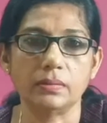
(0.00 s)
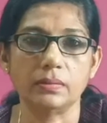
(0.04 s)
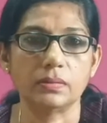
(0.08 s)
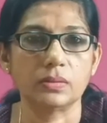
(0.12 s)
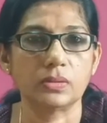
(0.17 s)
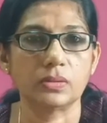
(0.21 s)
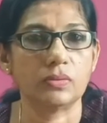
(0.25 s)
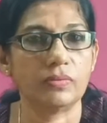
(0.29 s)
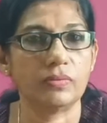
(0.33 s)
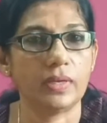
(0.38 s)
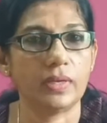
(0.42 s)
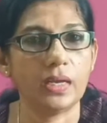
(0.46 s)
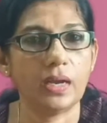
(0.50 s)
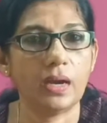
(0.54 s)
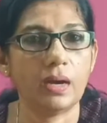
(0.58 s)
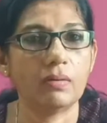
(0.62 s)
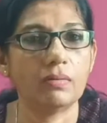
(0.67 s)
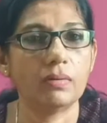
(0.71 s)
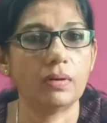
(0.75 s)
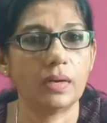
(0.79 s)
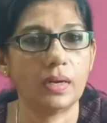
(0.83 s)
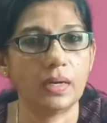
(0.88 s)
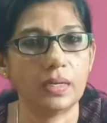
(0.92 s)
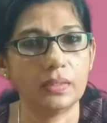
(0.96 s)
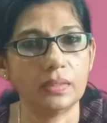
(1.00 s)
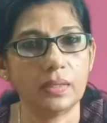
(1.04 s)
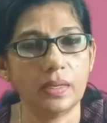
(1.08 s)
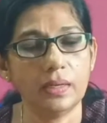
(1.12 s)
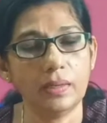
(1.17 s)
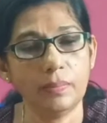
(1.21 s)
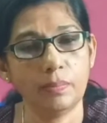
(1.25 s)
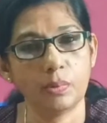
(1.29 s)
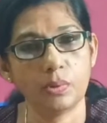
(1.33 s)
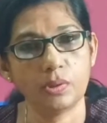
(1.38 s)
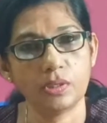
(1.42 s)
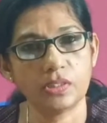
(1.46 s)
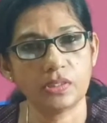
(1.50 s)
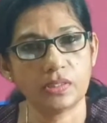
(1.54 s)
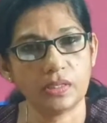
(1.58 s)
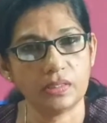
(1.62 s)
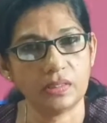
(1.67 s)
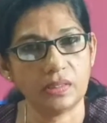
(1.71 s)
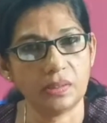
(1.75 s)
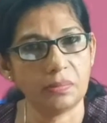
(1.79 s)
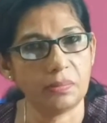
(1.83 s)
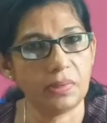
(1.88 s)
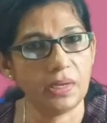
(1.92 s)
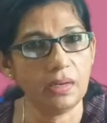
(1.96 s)
So we have learned that
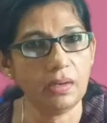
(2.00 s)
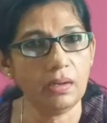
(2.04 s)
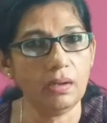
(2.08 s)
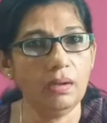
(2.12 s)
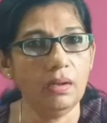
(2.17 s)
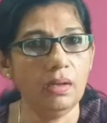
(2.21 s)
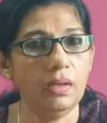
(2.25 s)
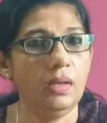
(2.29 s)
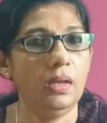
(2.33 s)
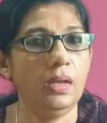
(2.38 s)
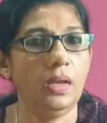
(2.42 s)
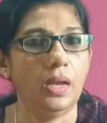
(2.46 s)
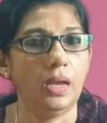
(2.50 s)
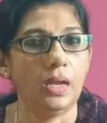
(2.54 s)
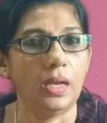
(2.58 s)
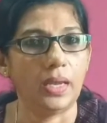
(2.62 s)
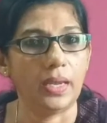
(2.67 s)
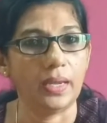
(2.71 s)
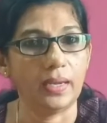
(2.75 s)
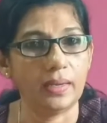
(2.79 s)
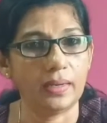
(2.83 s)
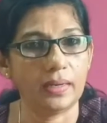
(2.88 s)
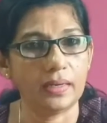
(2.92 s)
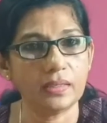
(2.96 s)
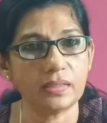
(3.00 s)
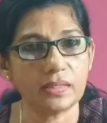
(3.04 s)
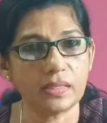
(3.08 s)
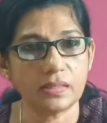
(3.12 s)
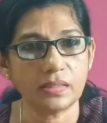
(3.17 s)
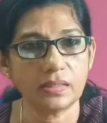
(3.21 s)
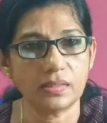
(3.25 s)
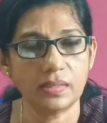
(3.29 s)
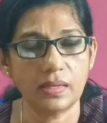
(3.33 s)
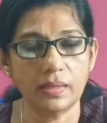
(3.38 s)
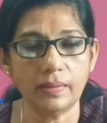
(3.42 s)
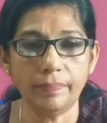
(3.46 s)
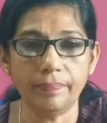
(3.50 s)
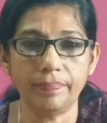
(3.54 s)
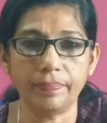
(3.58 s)
polycythemia increases the